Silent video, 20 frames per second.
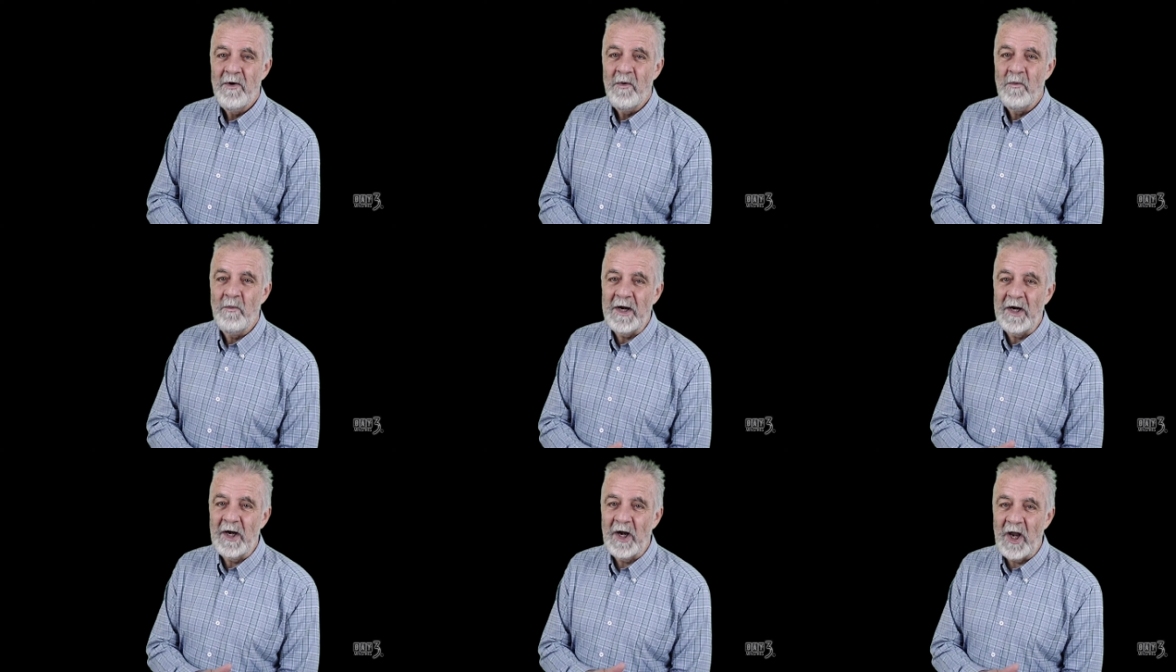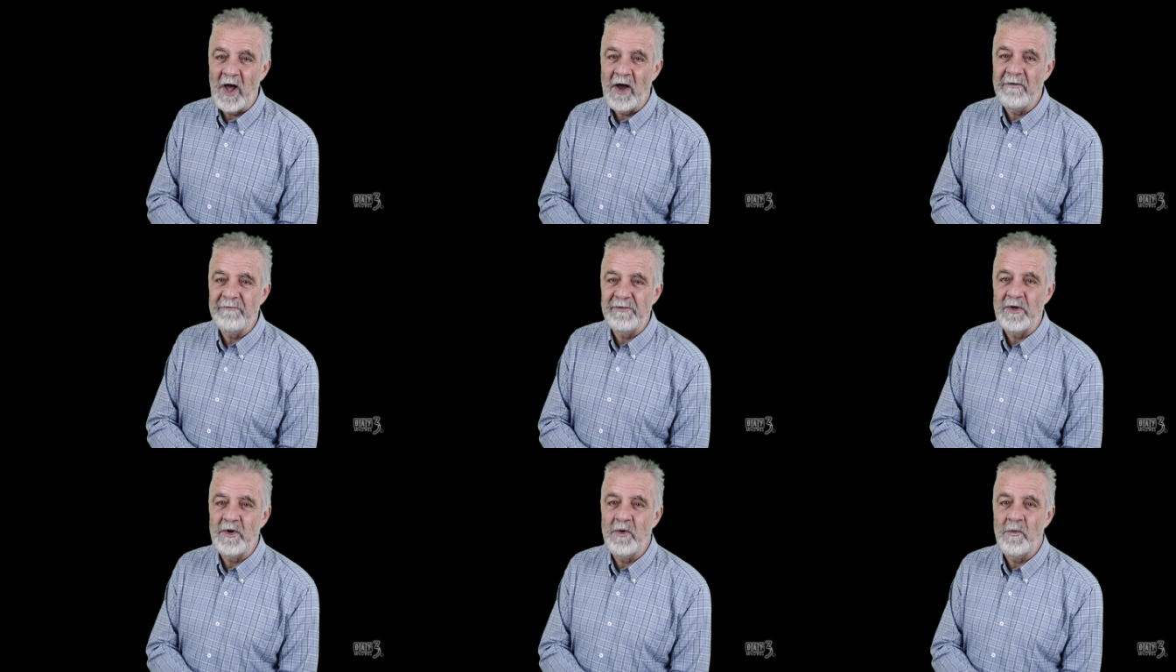We
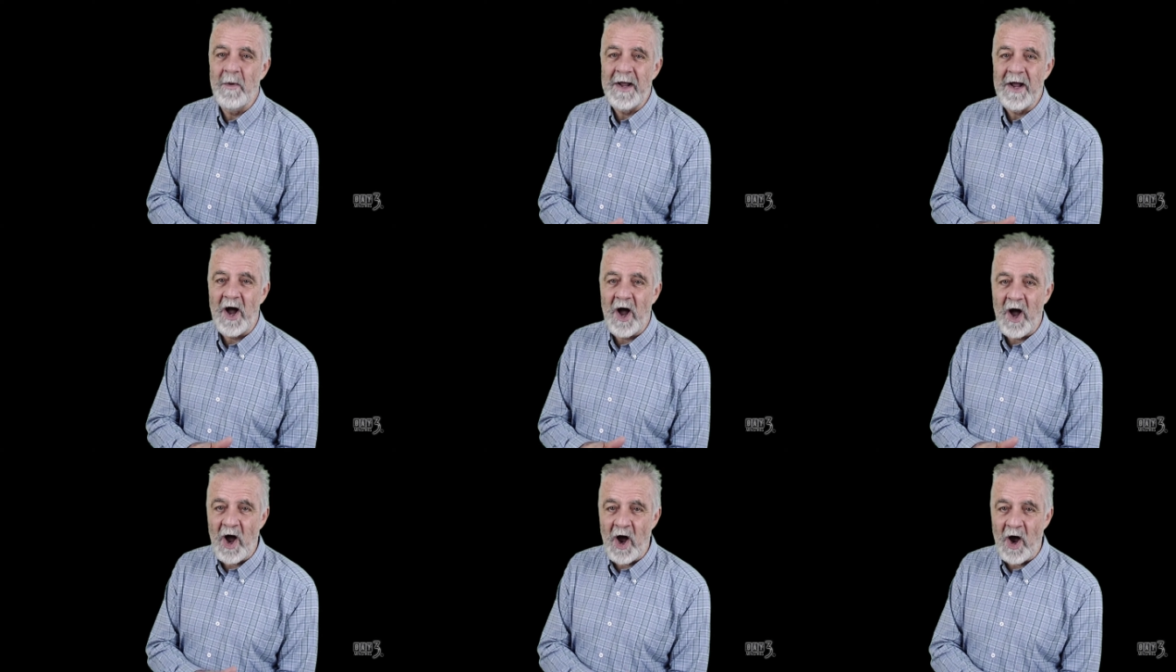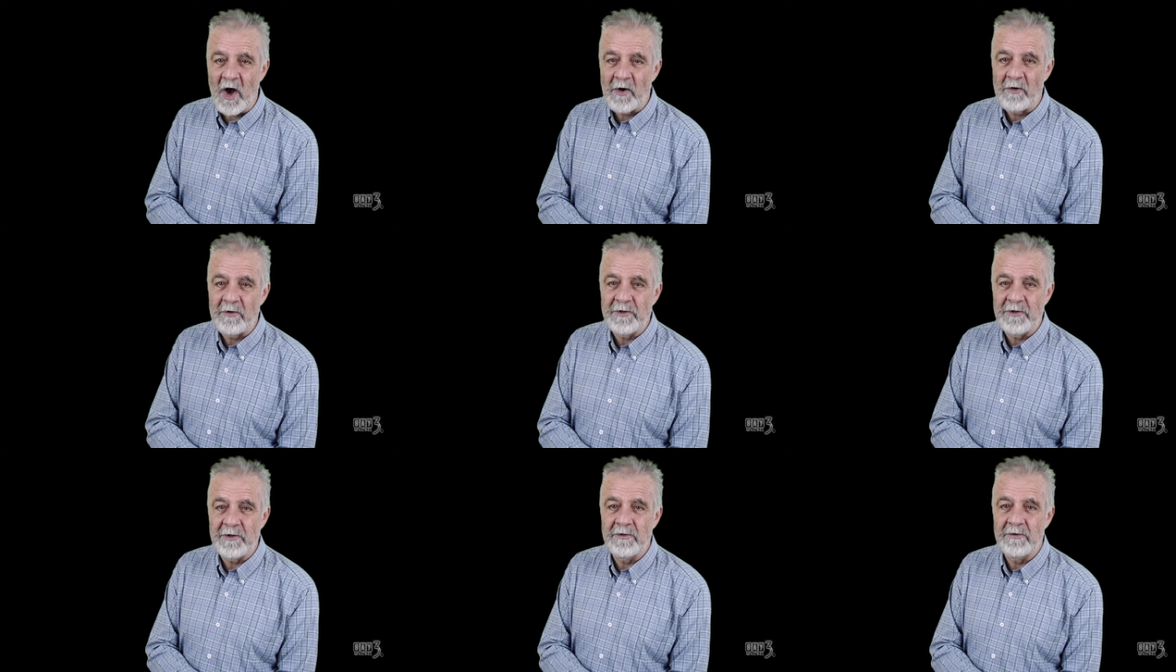love you, we
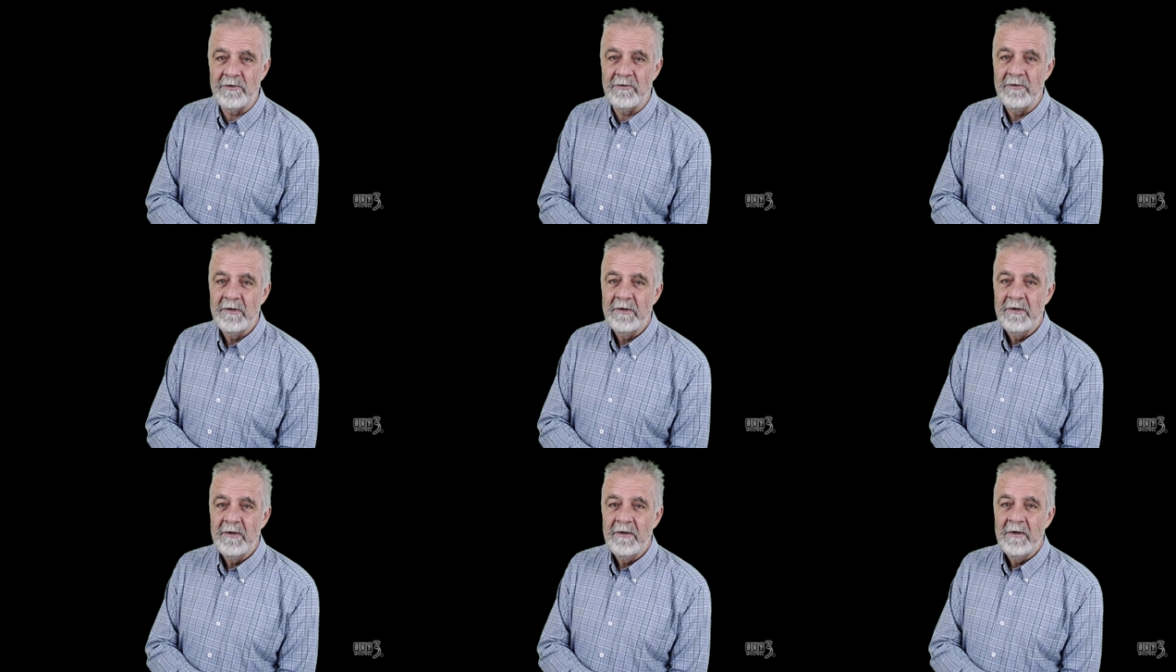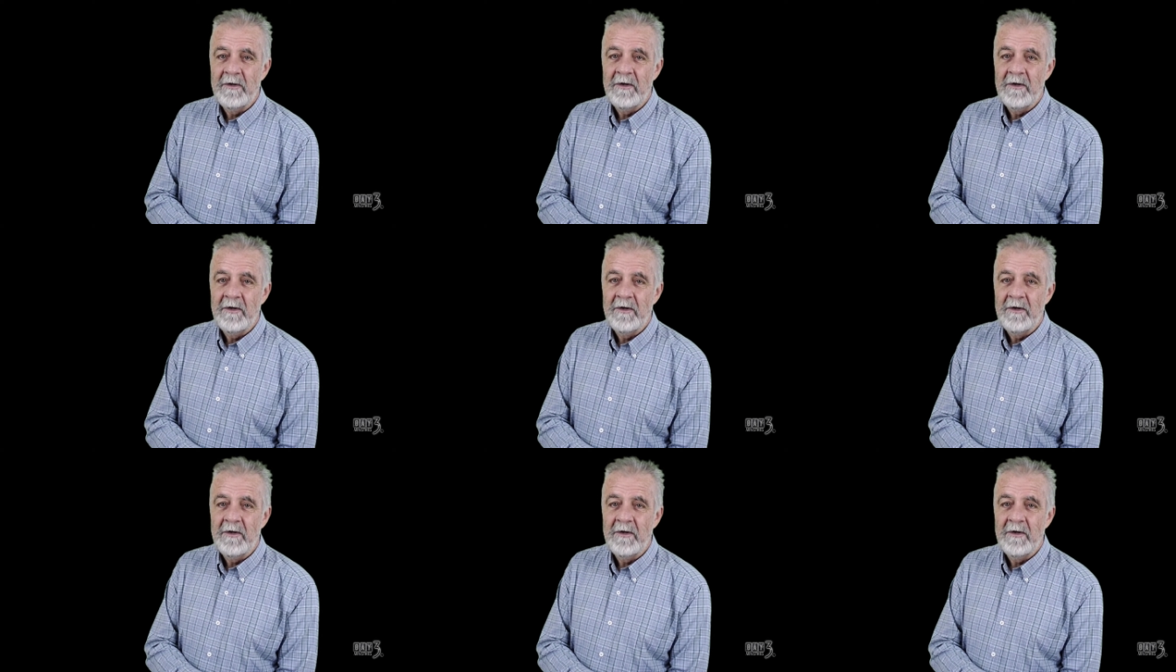honor you,